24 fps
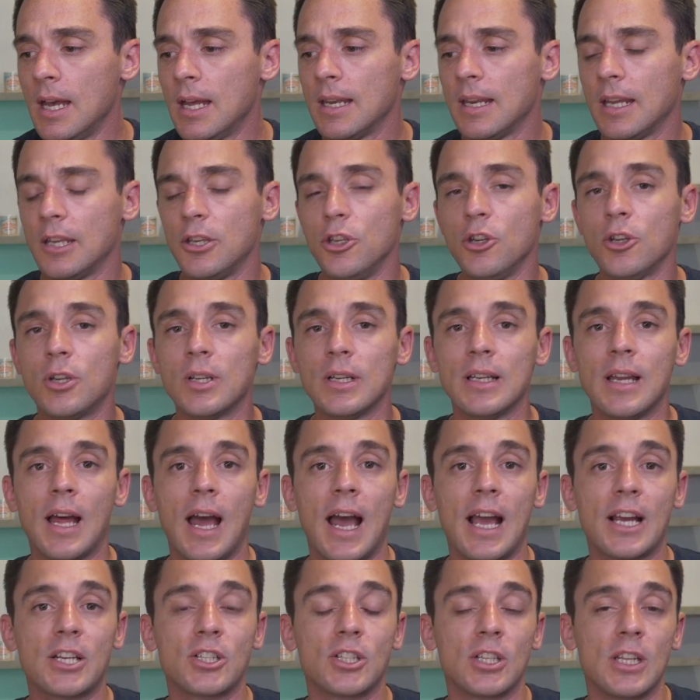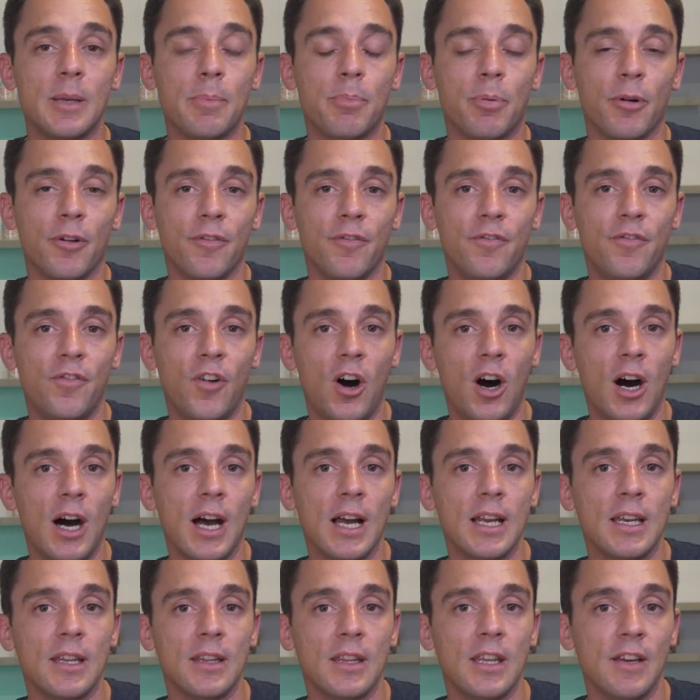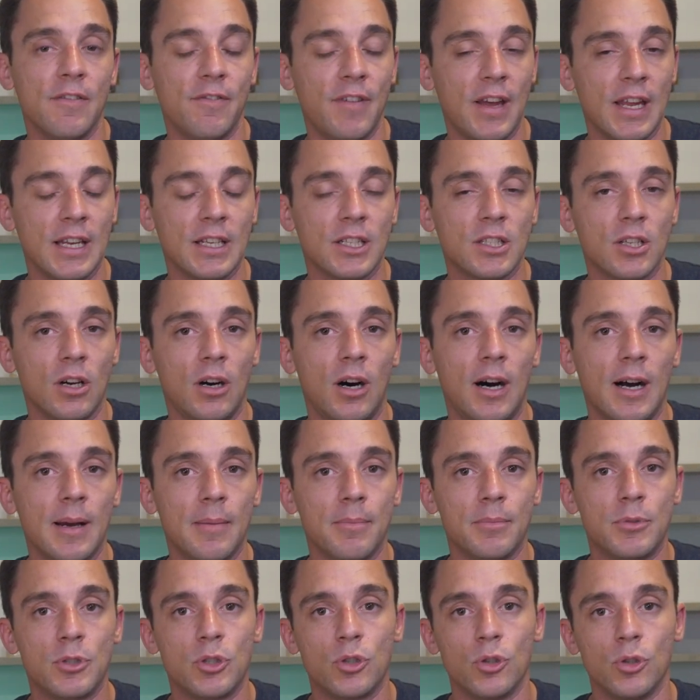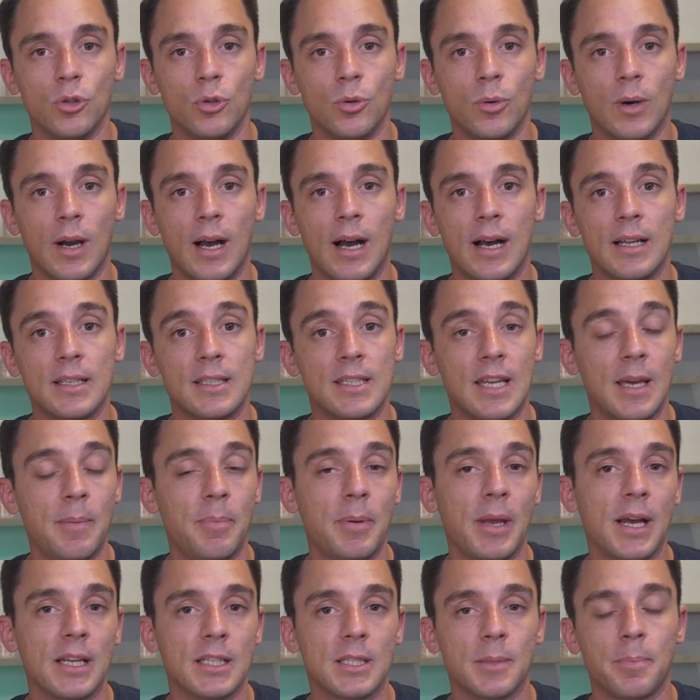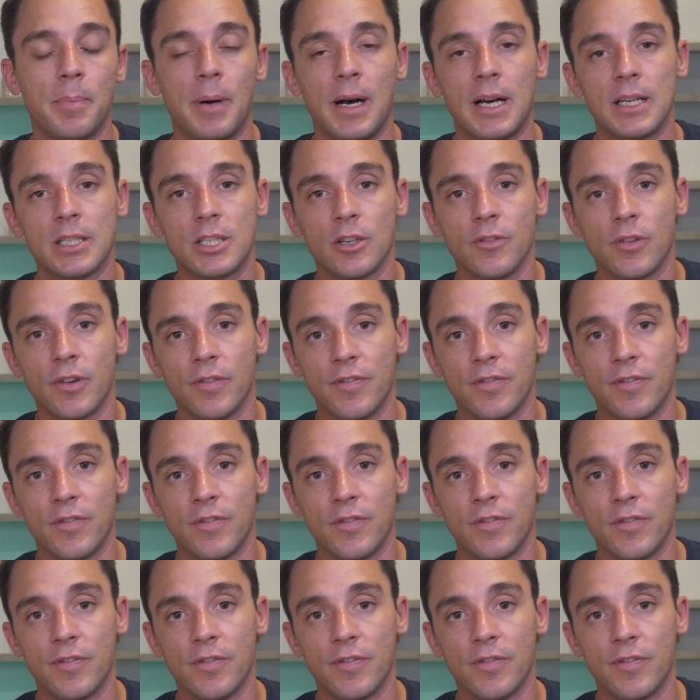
Now you can actually provide the event time to uh, Zapier to pass over to